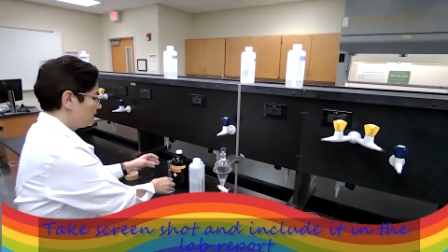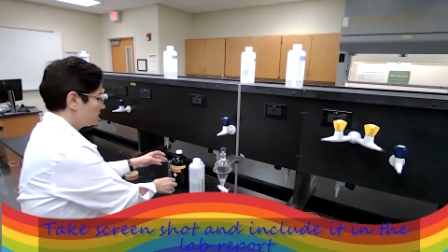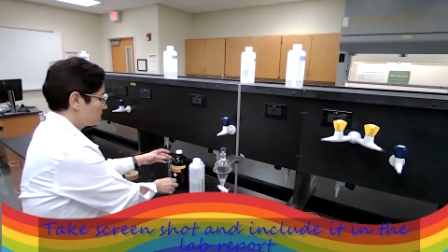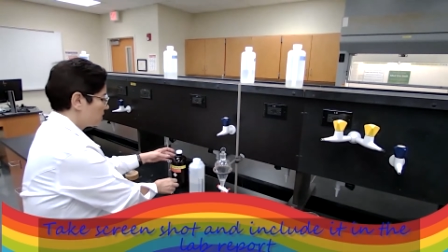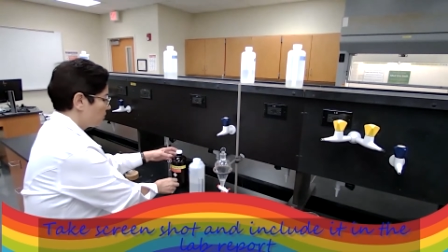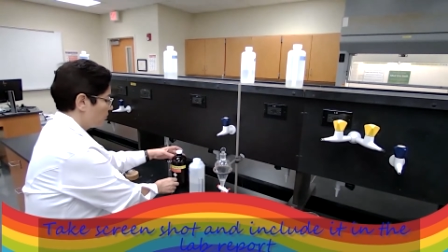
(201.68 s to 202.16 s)

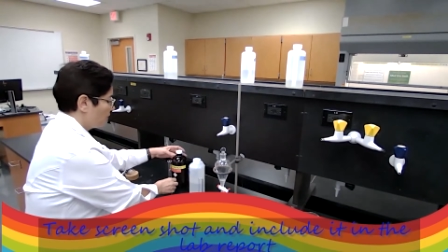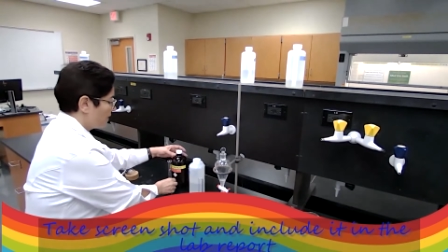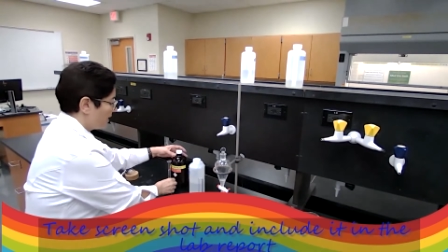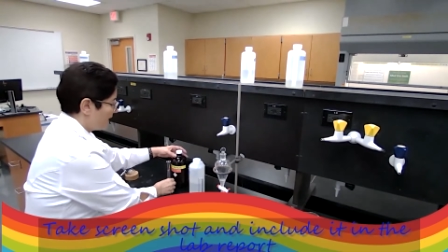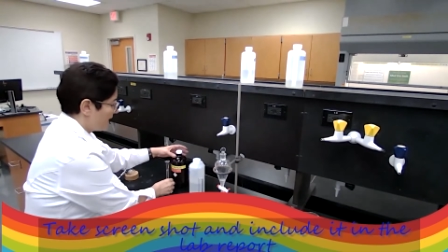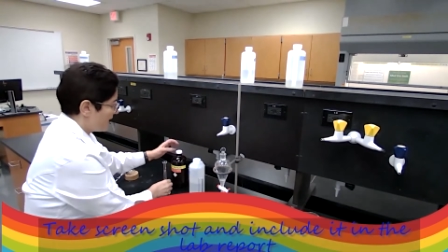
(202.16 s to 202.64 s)
So
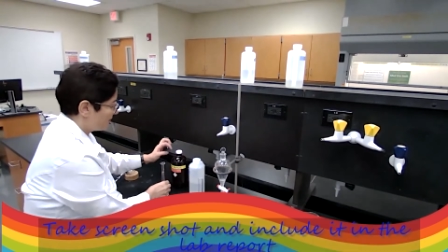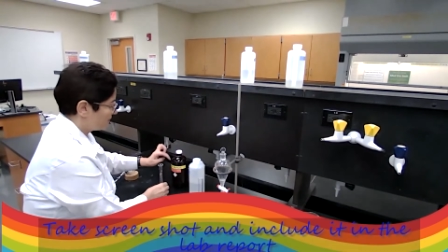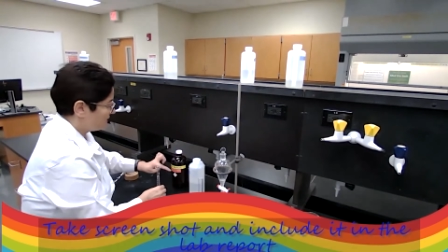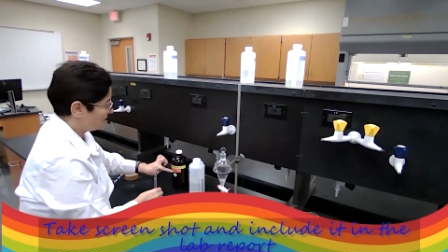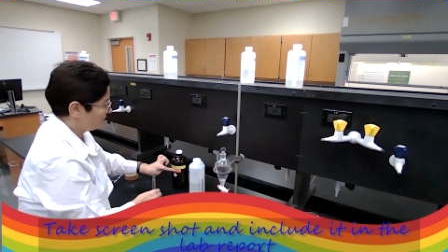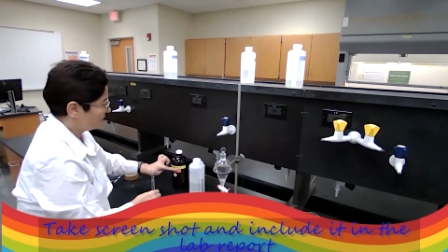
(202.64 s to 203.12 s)
I
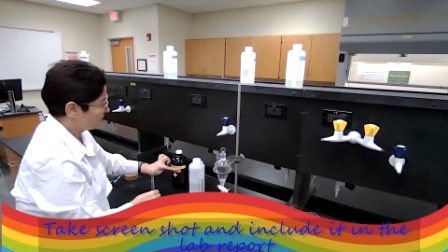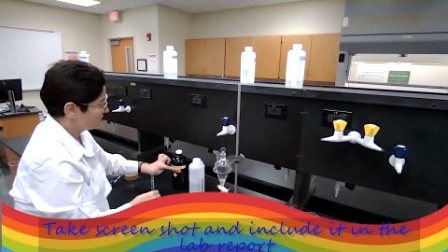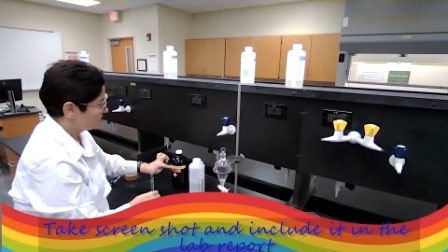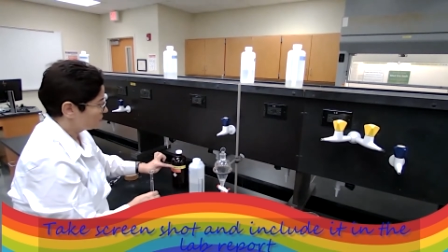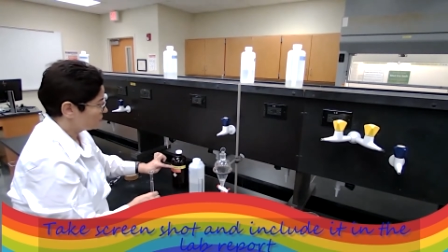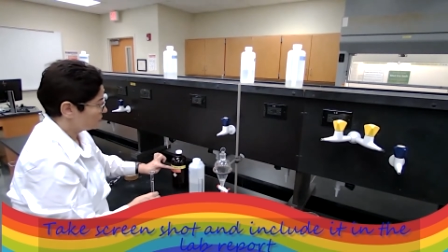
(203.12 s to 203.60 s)
have
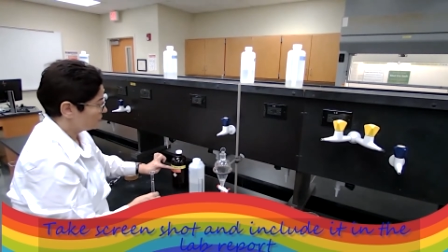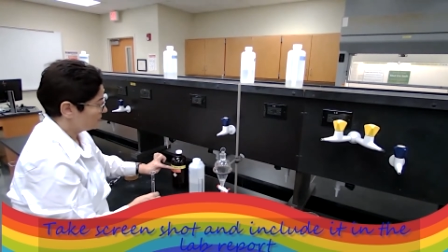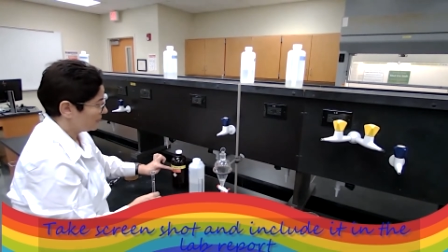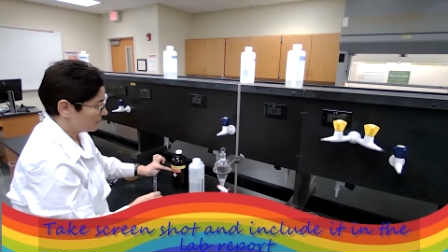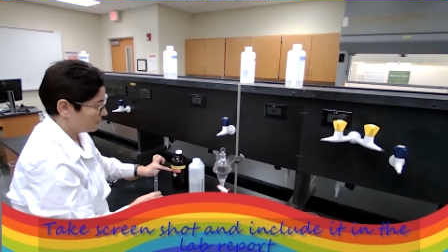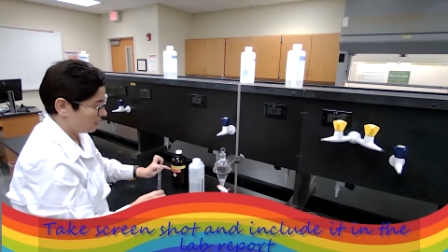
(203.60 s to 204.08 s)
10% sodium
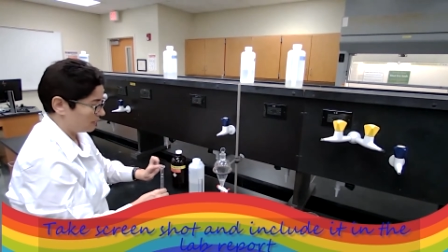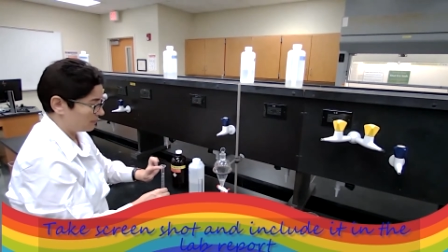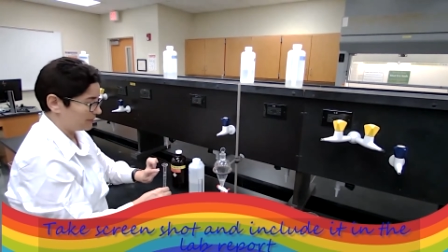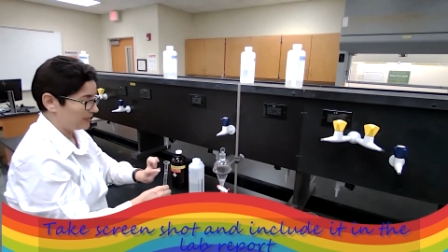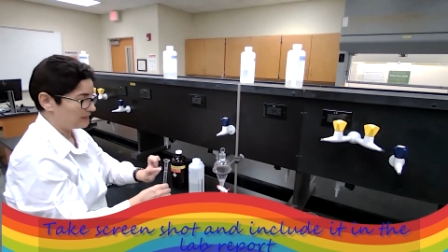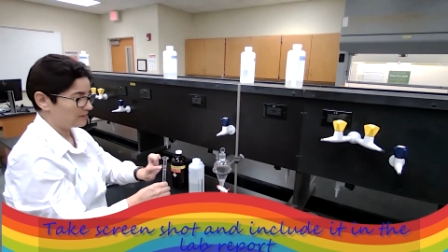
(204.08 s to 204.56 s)

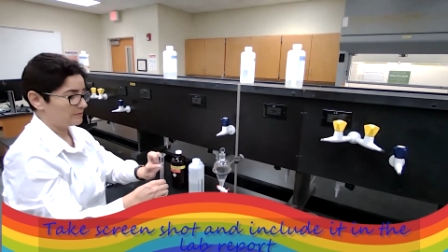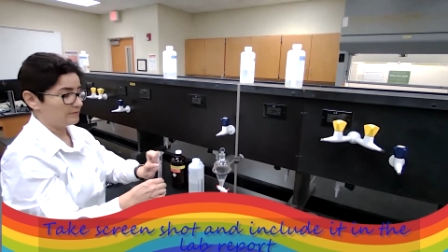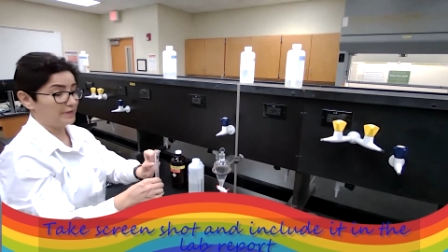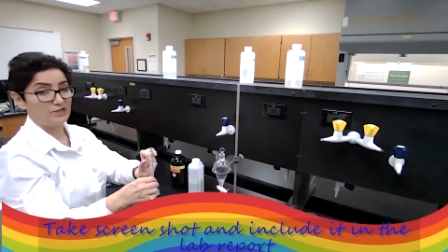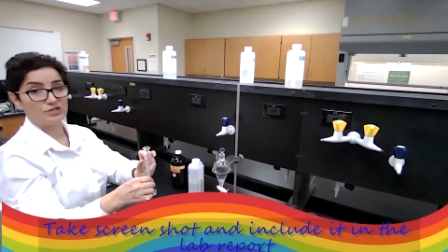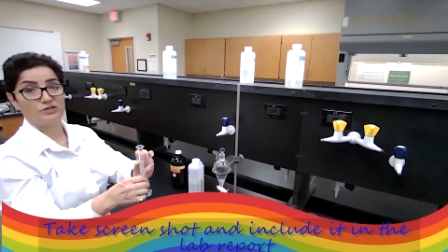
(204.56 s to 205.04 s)
bicarbonate,
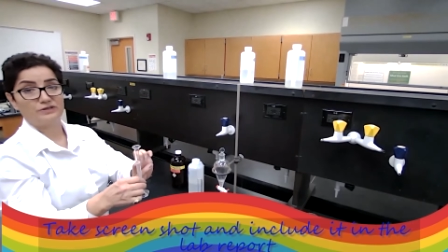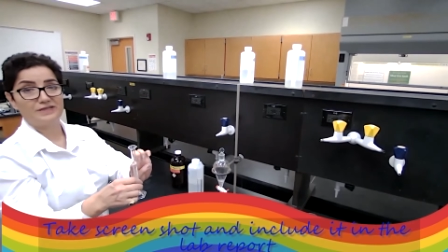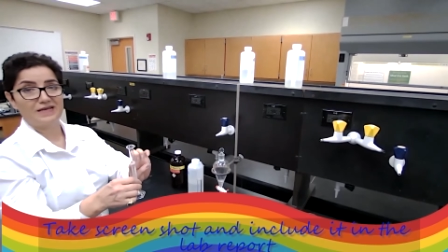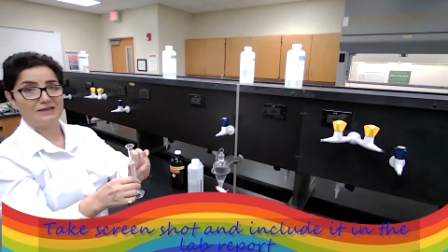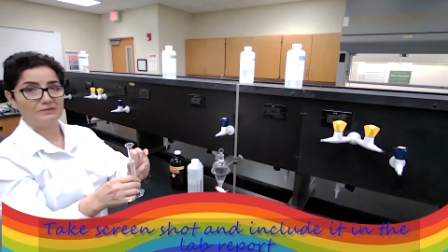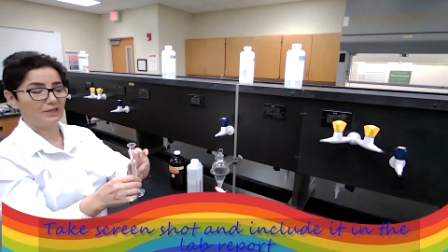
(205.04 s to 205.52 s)
measure
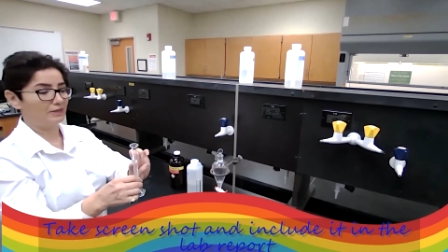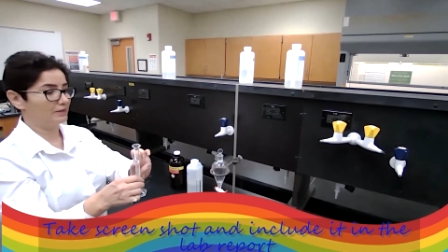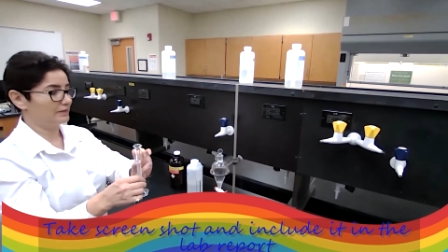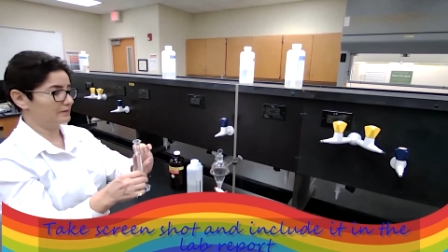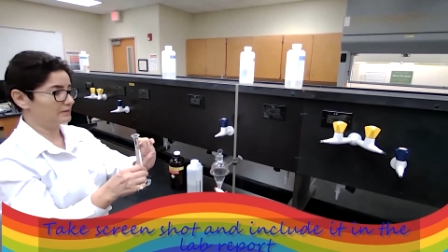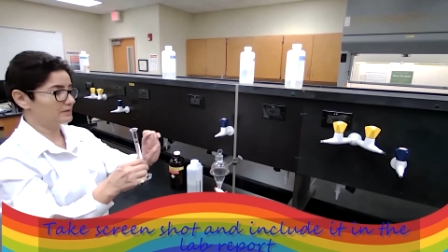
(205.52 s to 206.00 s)
10
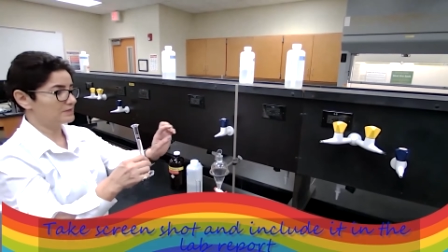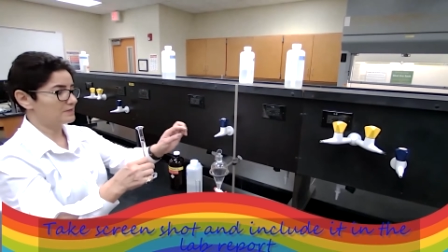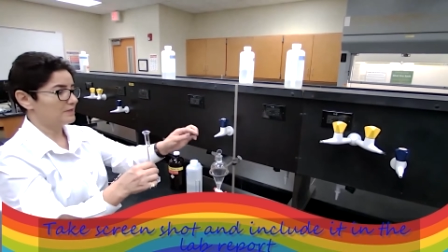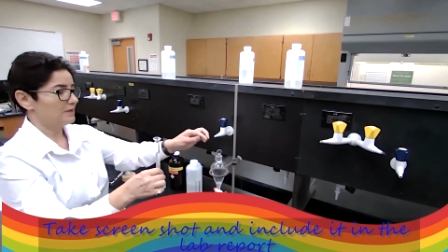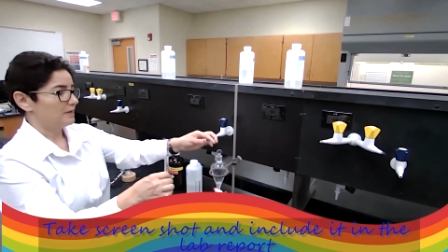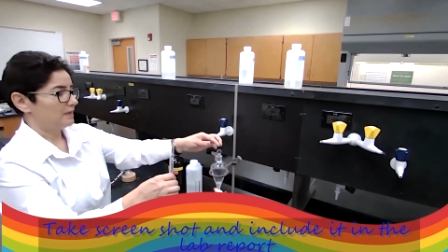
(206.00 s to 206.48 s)
milliliters
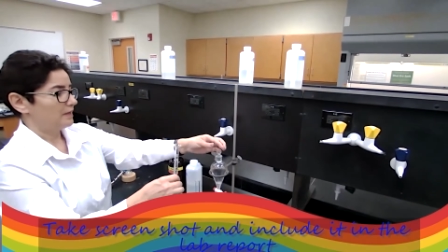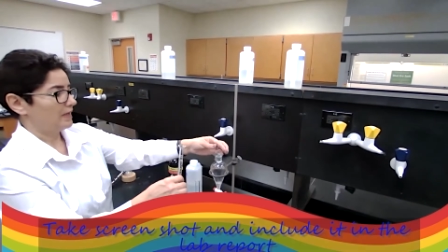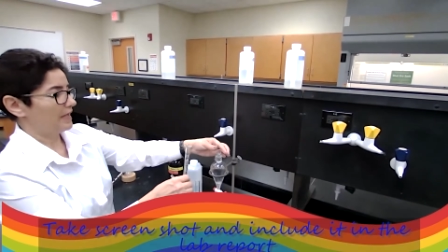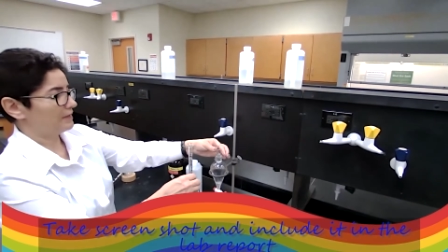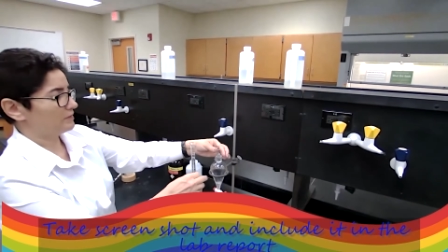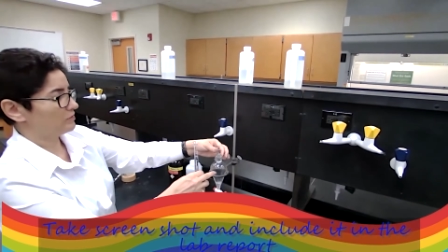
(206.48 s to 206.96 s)

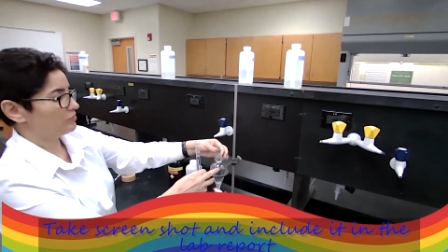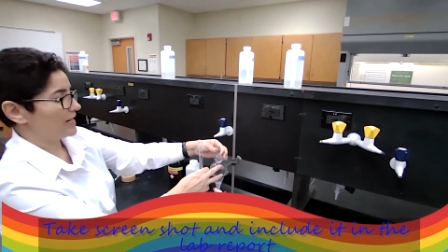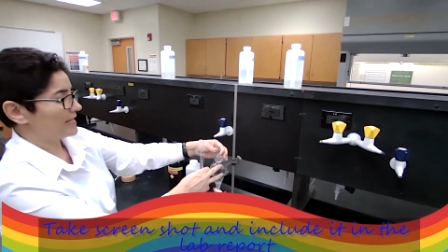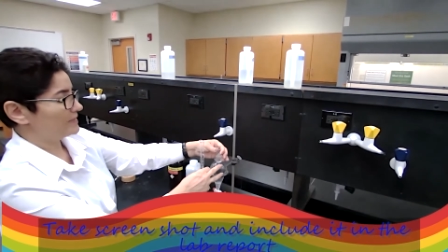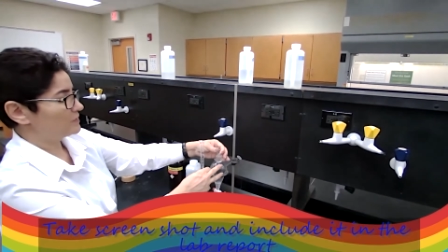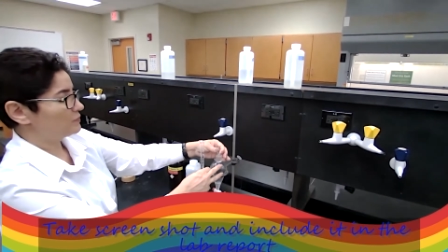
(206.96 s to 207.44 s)
and
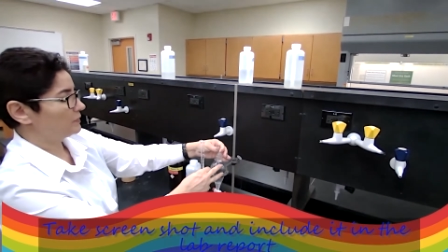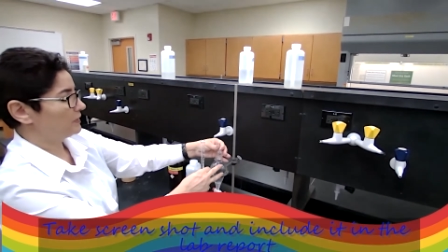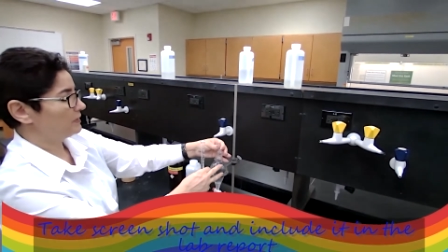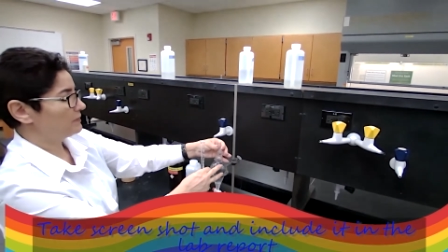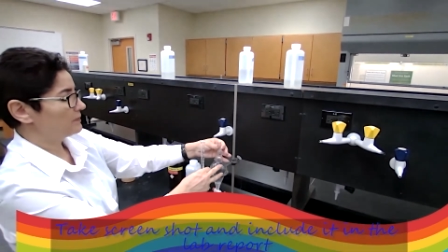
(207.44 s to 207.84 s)
transfer